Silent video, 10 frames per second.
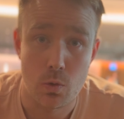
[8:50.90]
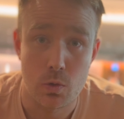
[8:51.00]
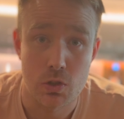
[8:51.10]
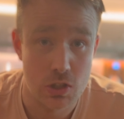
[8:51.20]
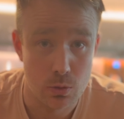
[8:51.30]

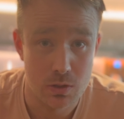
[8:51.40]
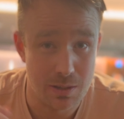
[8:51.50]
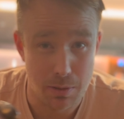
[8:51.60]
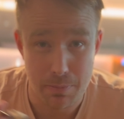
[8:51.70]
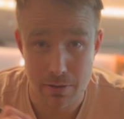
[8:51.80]
Still
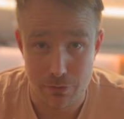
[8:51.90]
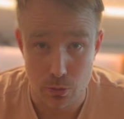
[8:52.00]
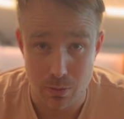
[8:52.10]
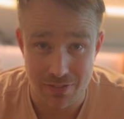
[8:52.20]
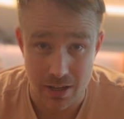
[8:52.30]
some of the better
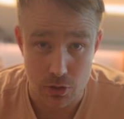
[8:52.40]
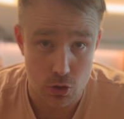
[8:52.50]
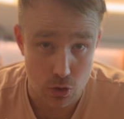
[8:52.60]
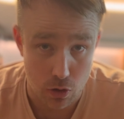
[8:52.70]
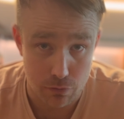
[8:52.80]
food we've had
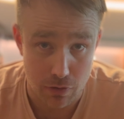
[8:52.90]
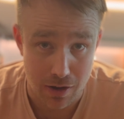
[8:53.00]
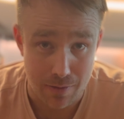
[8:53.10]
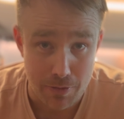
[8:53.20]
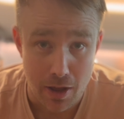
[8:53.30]
so far.